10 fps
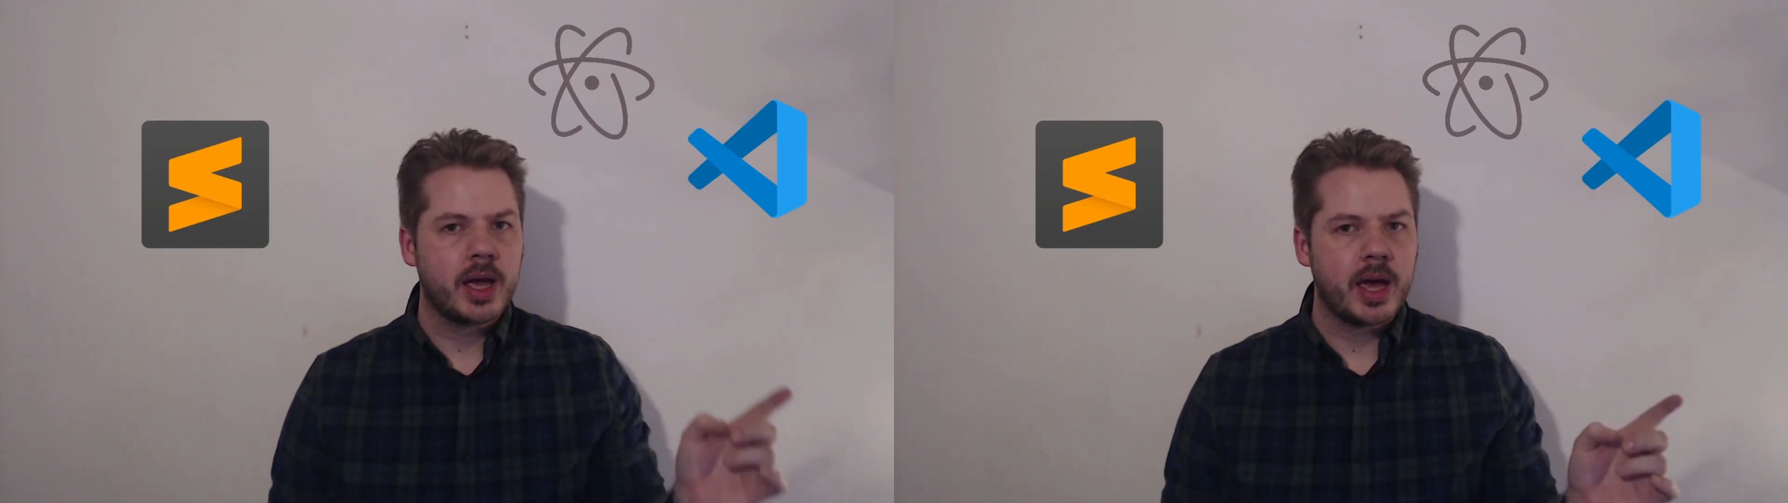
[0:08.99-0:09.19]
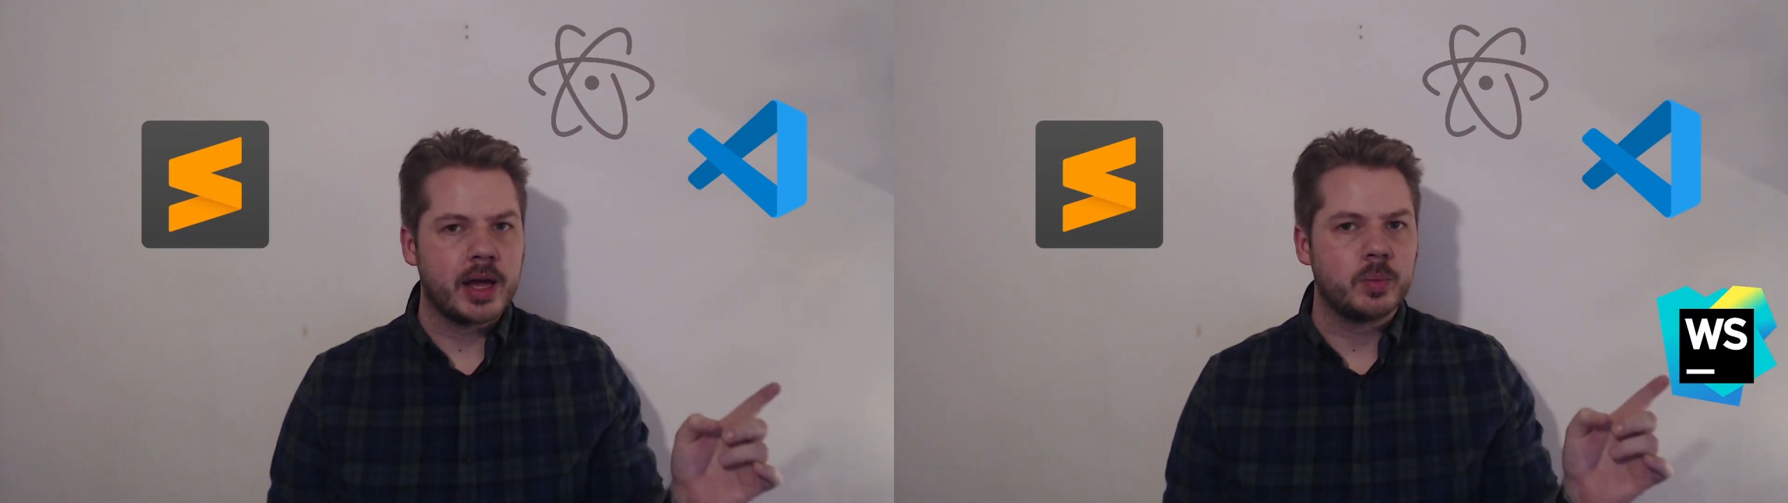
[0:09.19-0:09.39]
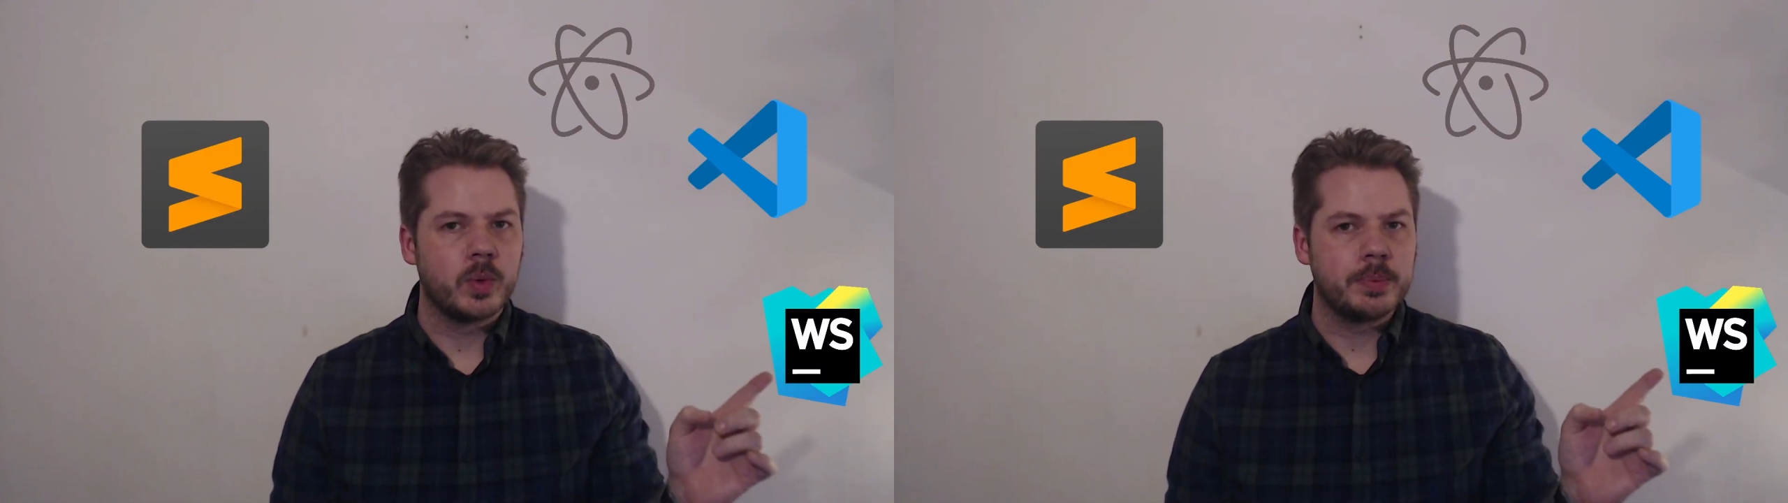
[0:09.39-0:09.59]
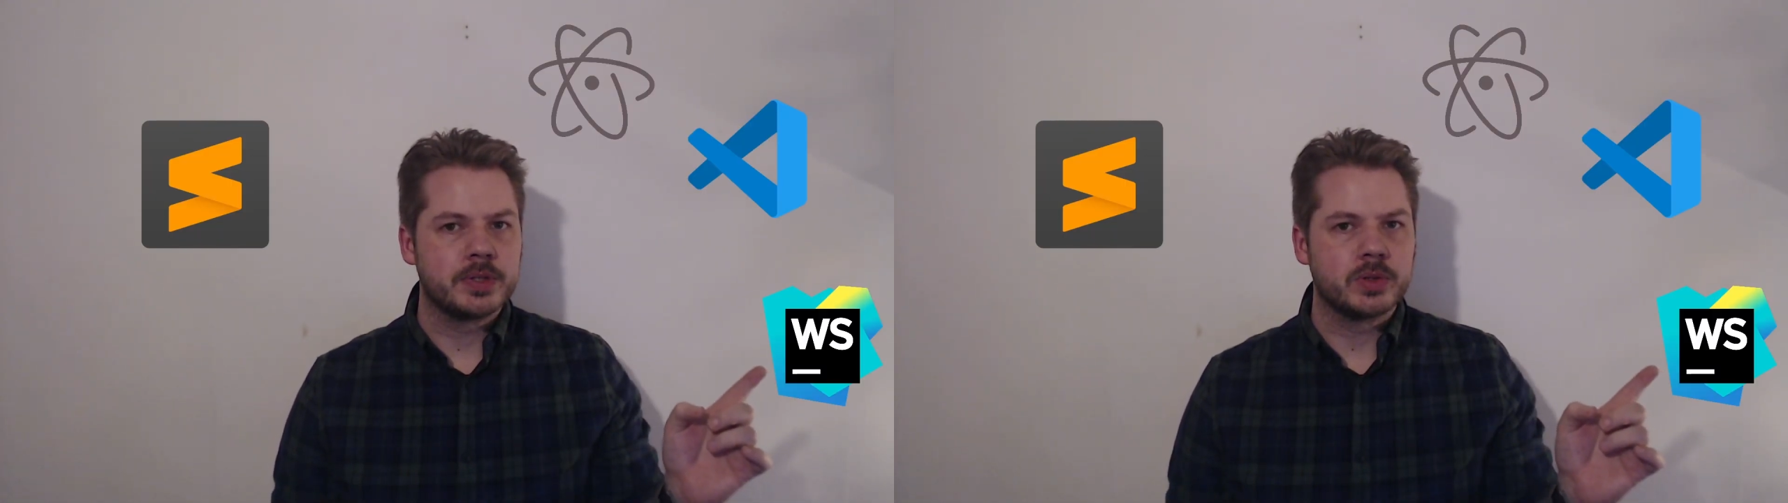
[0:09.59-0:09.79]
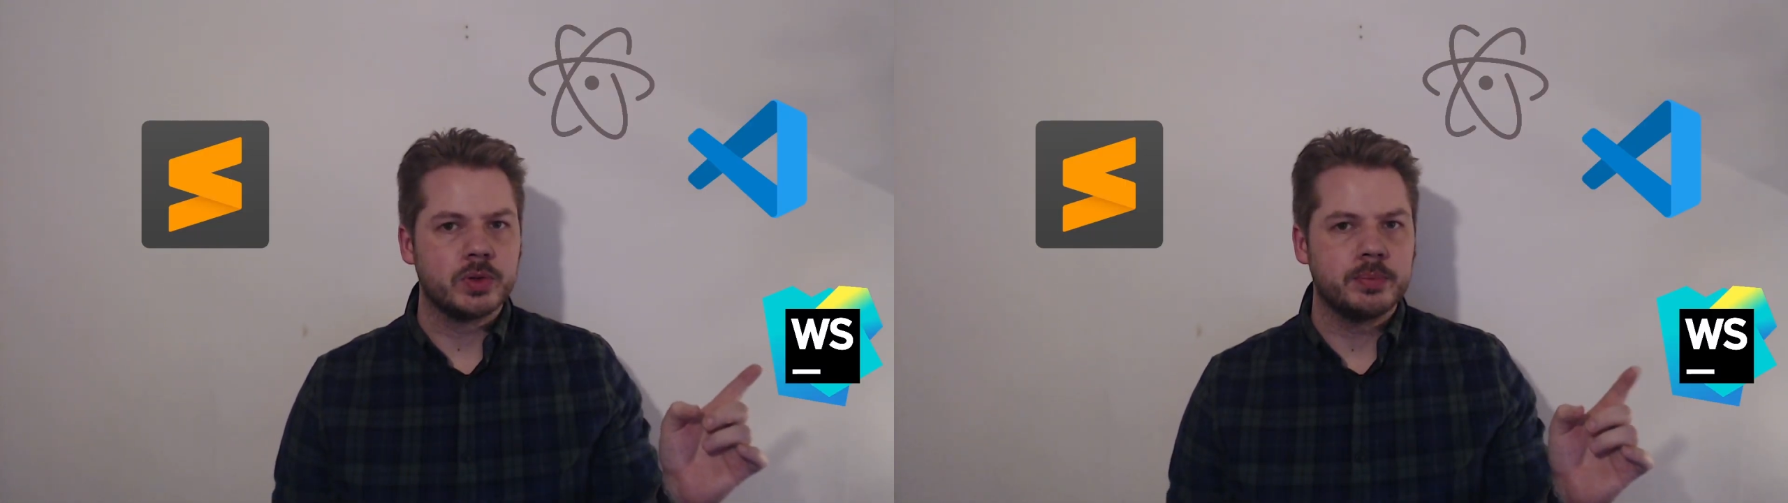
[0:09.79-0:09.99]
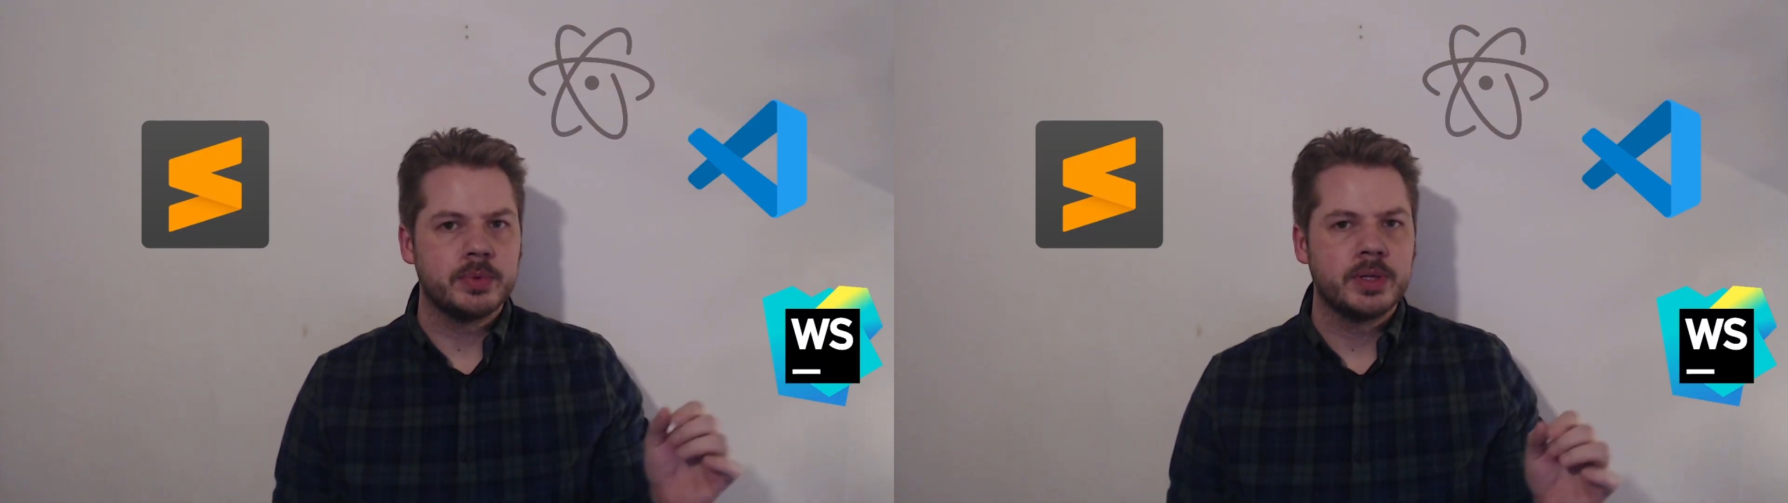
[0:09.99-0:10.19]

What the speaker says: and WebStorm.